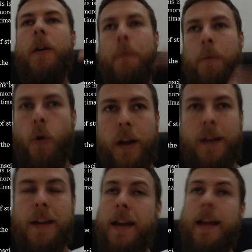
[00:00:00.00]

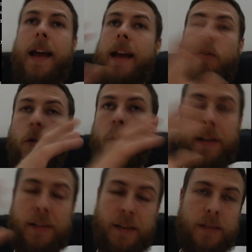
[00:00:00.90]
void and or
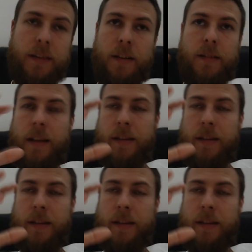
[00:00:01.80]
existence